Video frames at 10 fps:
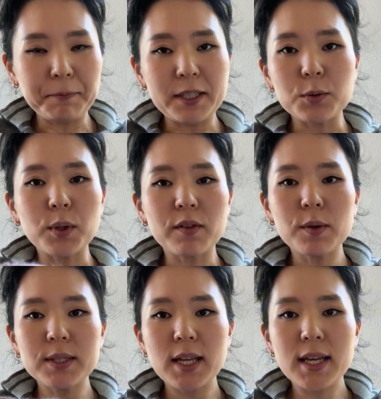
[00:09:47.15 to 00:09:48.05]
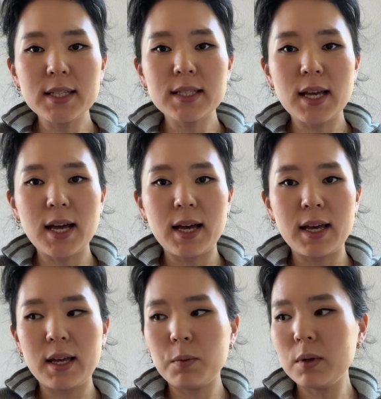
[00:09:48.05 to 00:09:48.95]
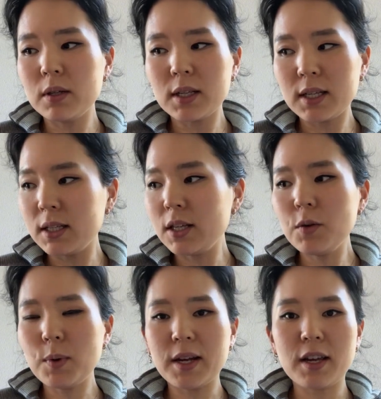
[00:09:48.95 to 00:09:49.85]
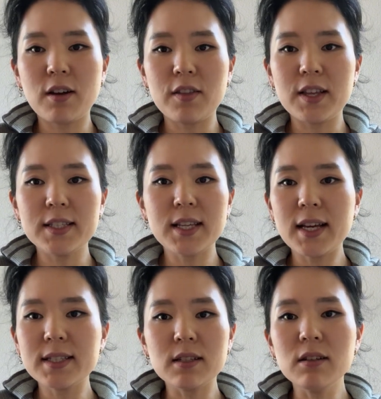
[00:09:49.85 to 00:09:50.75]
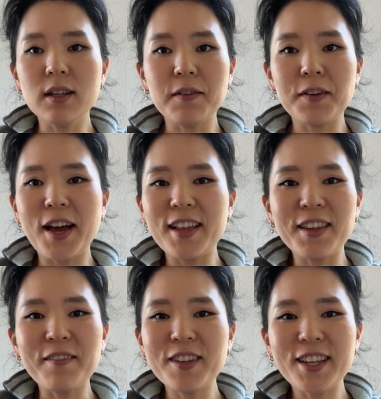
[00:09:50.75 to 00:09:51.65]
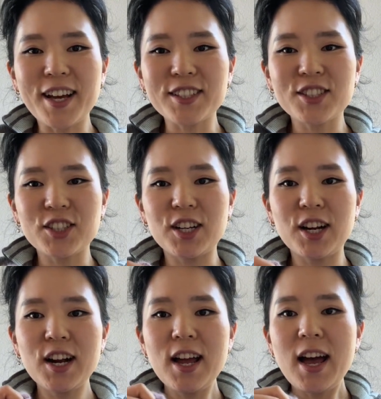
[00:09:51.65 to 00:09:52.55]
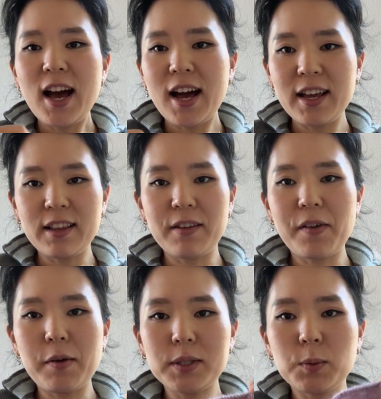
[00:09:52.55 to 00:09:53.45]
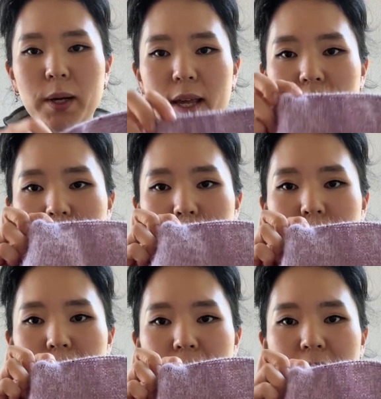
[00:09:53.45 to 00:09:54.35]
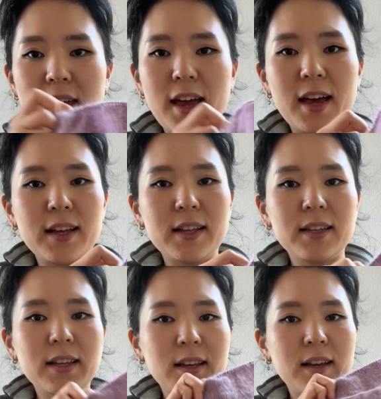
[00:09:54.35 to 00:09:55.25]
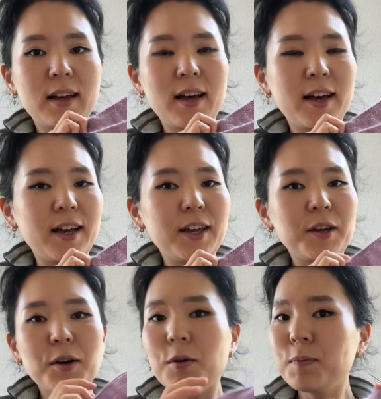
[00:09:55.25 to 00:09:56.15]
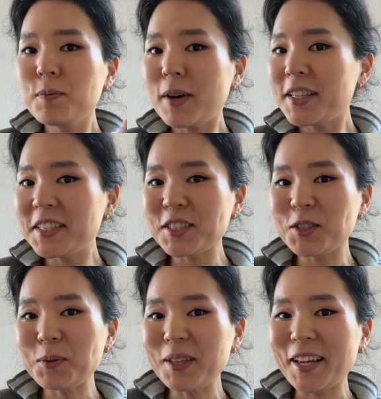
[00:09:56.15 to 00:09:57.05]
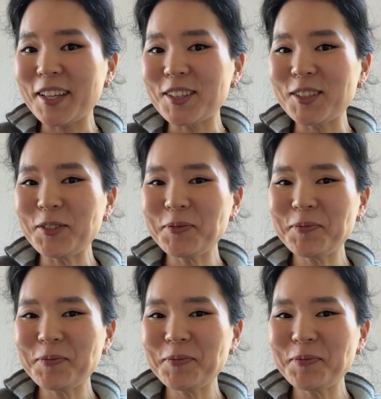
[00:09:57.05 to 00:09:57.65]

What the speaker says: It's one of those days. I will continue working on this. I still love it. I love the texture. I love how it's working up, and I hope my sister will like it too.